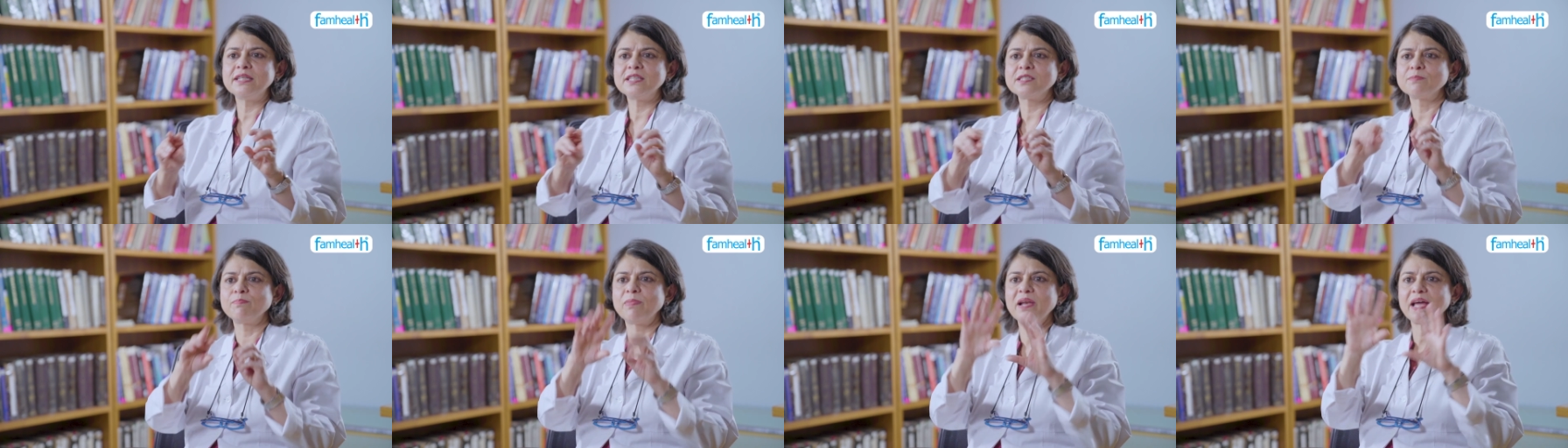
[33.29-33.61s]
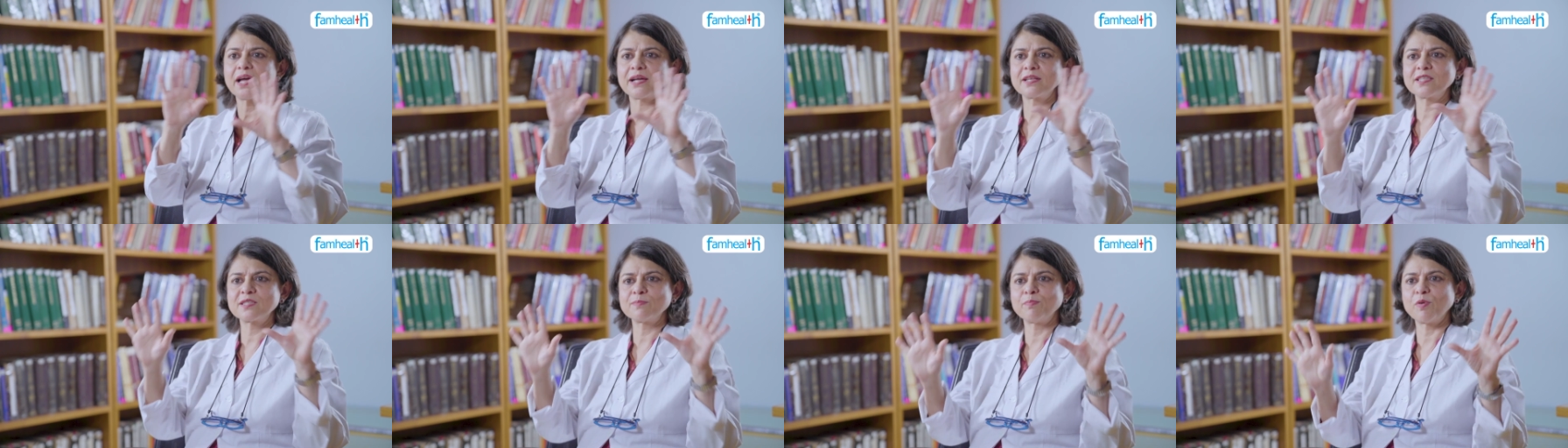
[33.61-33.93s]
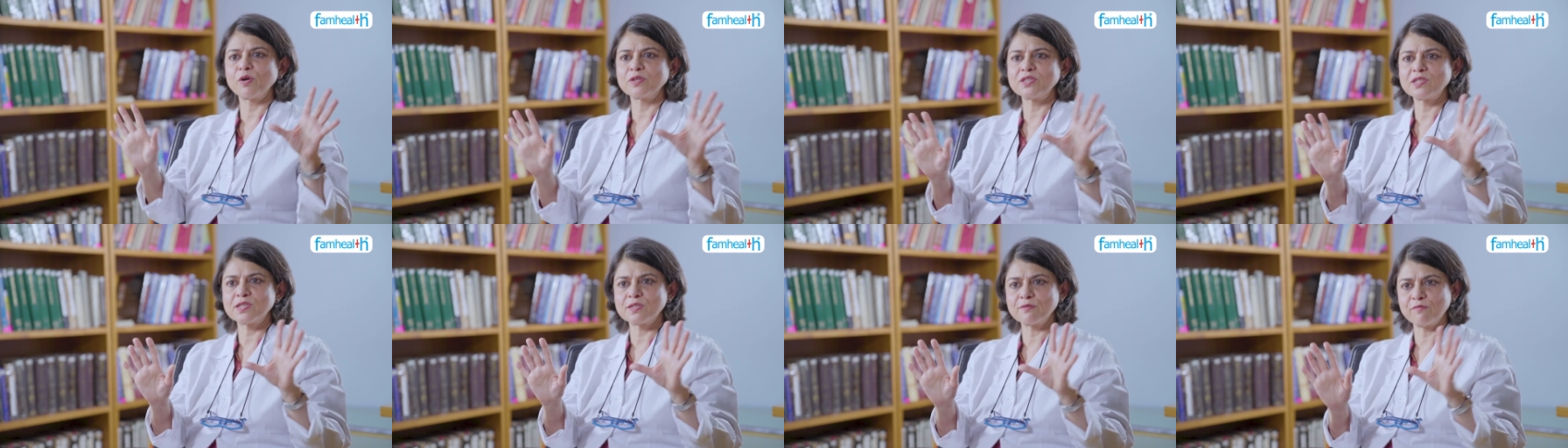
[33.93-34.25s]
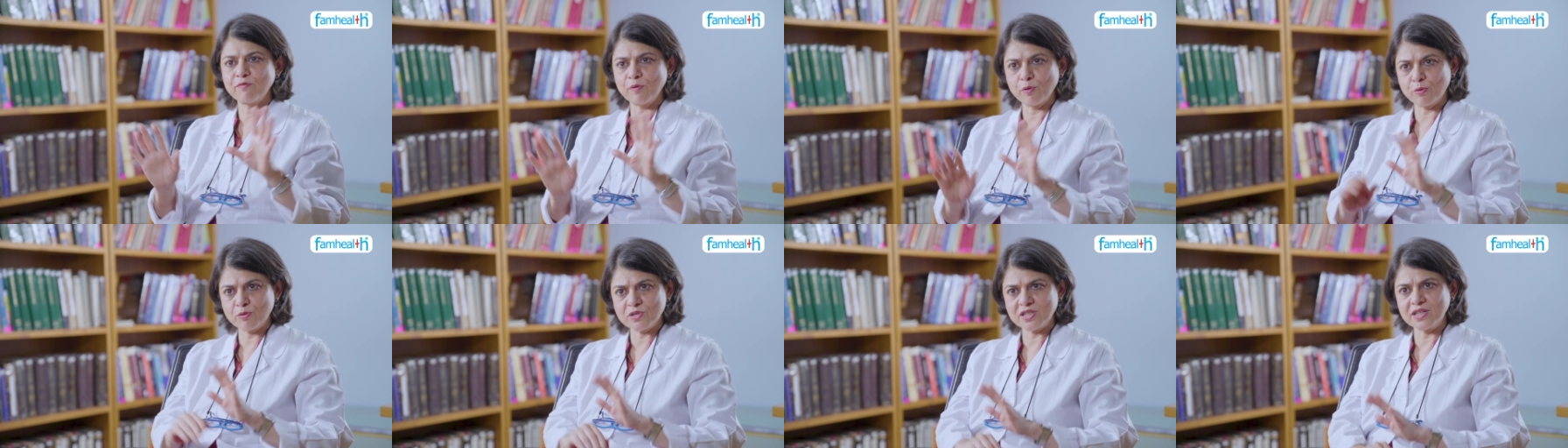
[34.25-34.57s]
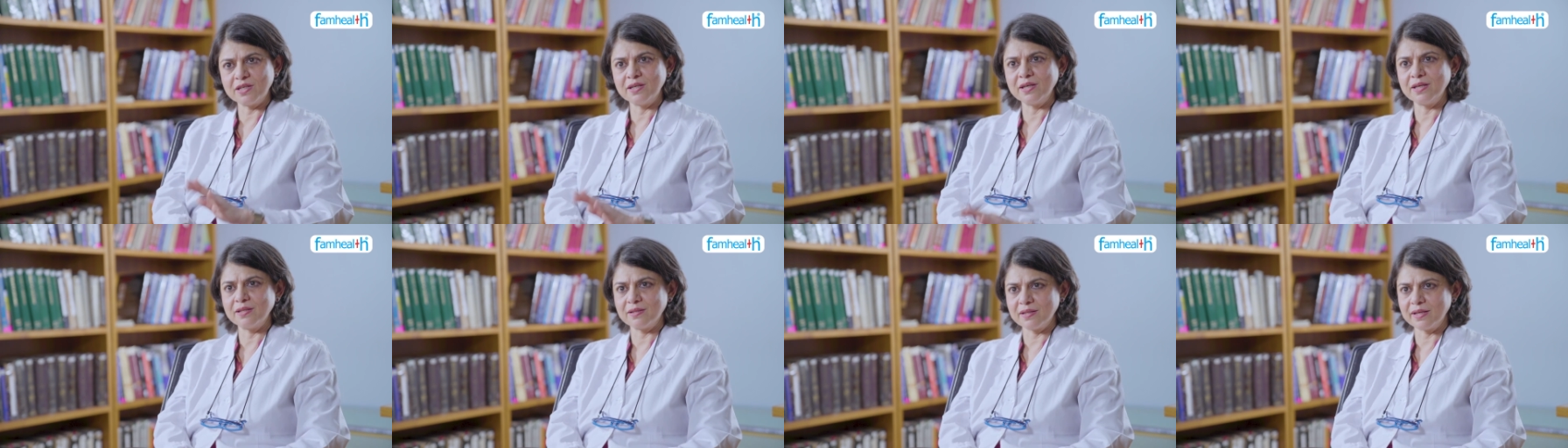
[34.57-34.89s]
these black spots
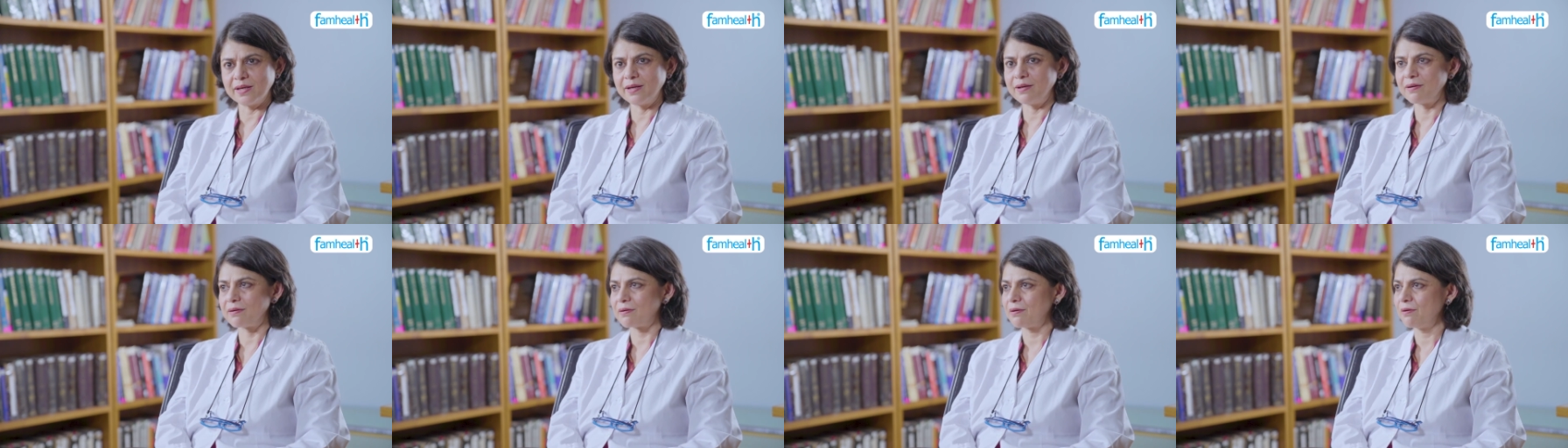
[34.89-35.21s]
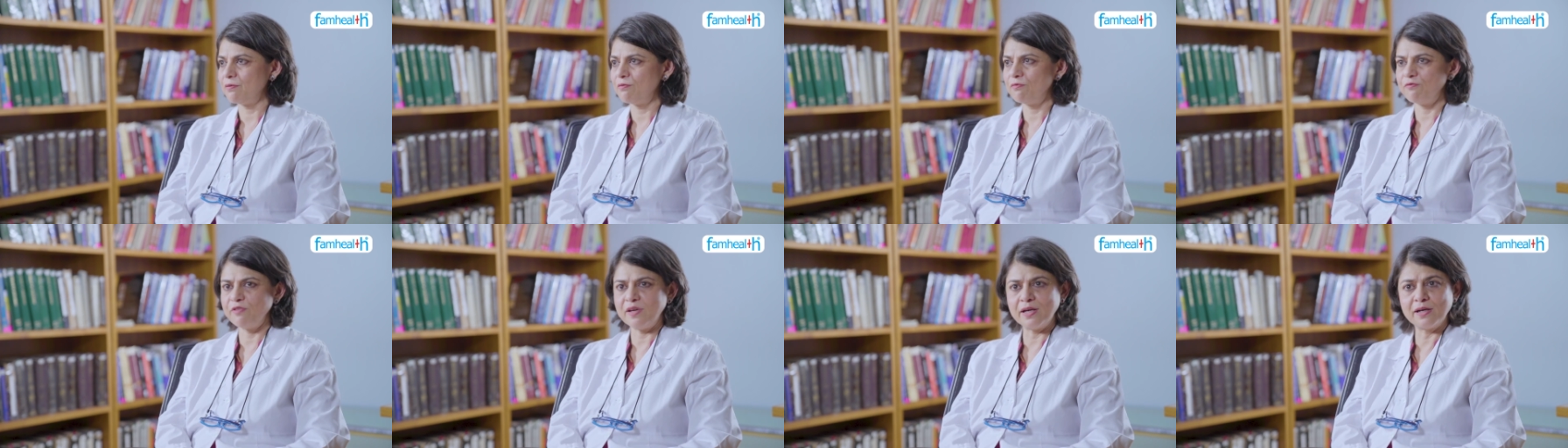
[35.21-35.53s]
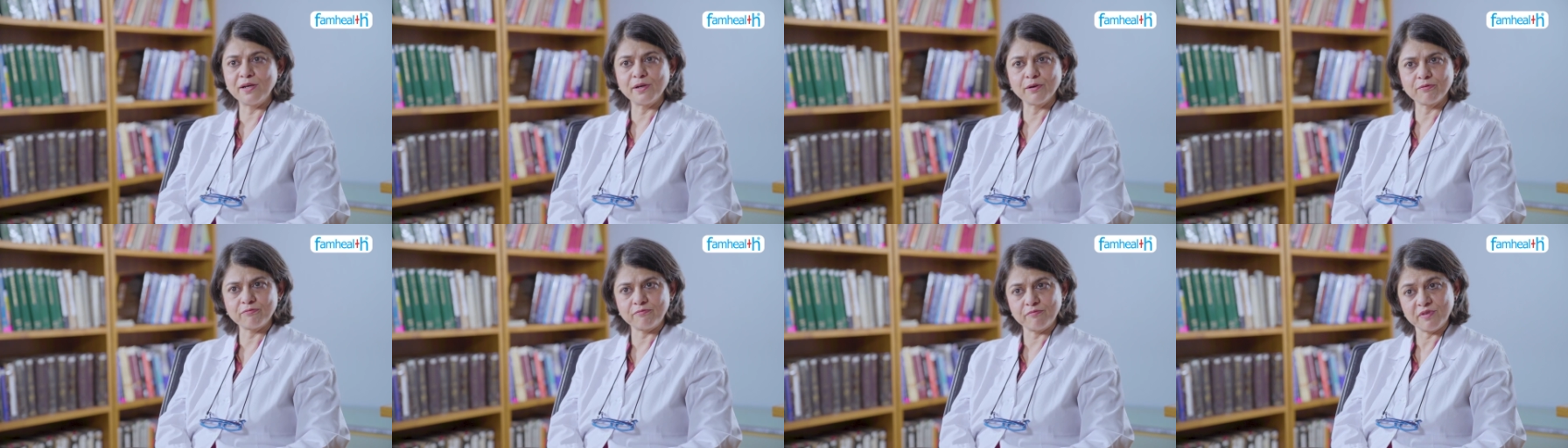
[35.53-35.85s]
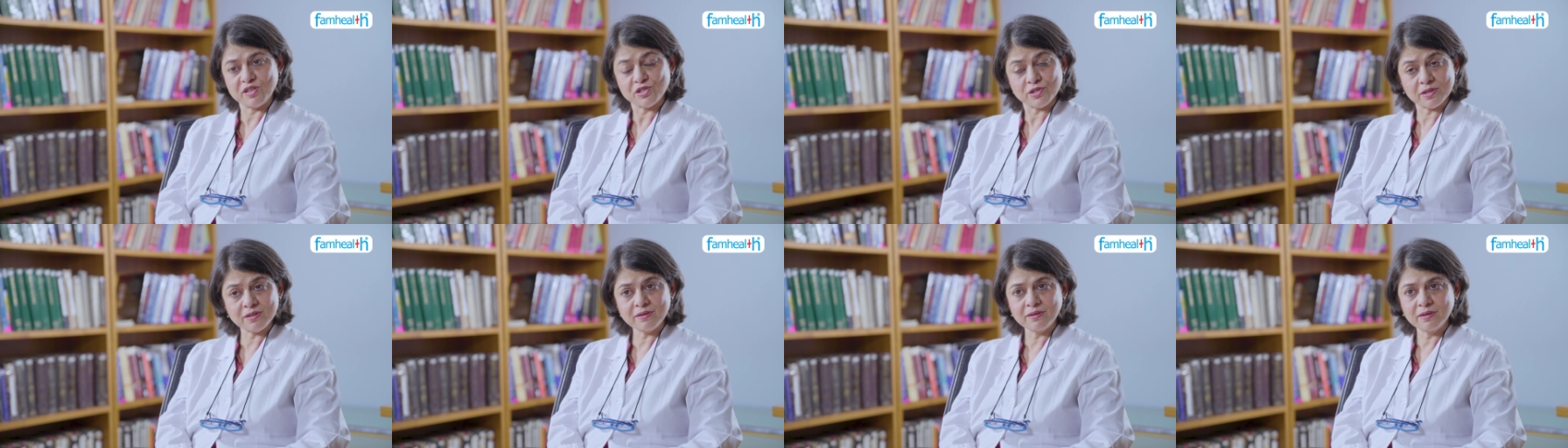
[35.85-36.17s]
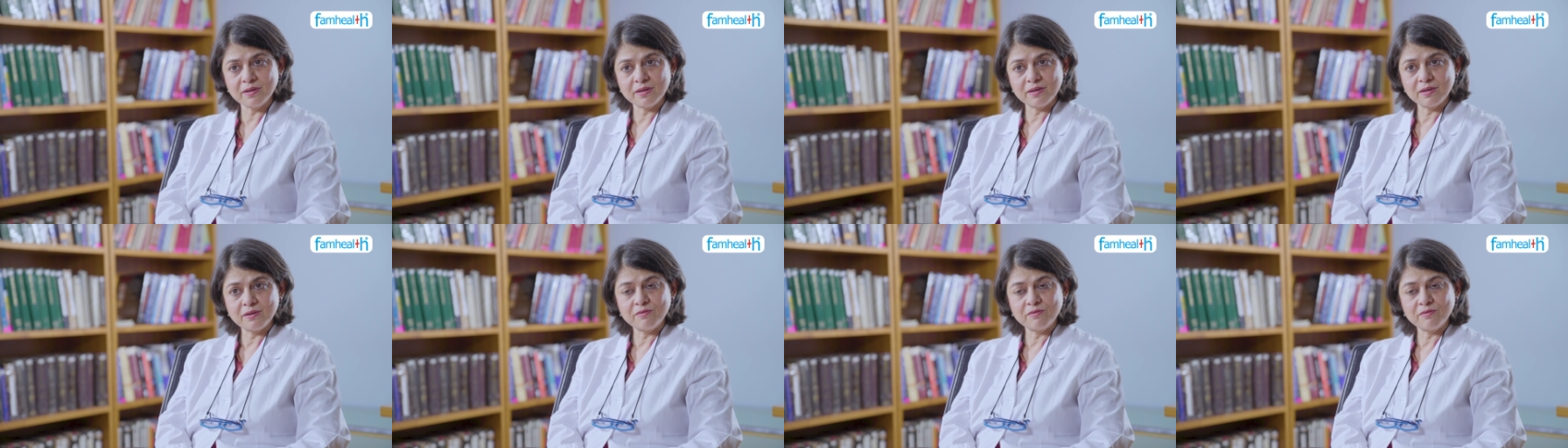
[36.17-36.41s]
floating in their field of vision,